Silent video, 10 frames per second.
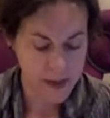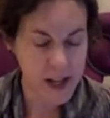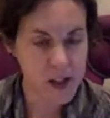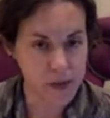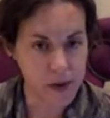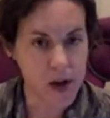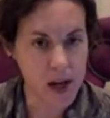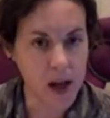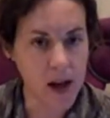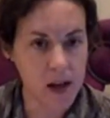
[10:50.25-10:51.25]
That's very
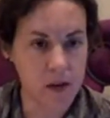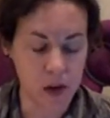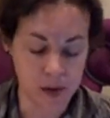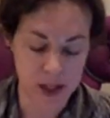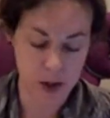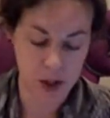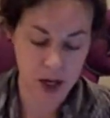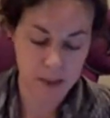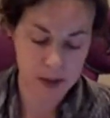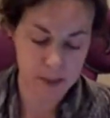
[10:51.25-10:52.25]
kind of you, said
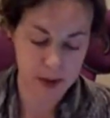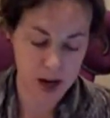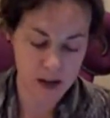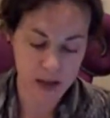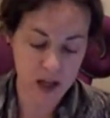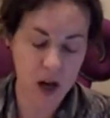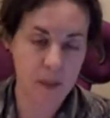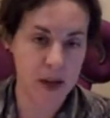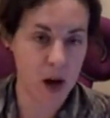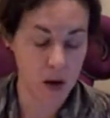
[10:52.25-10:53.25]
James, but I think
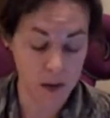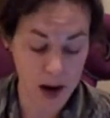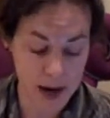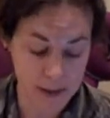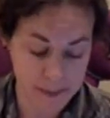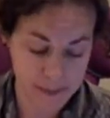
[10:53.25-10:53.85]
I'll be all right.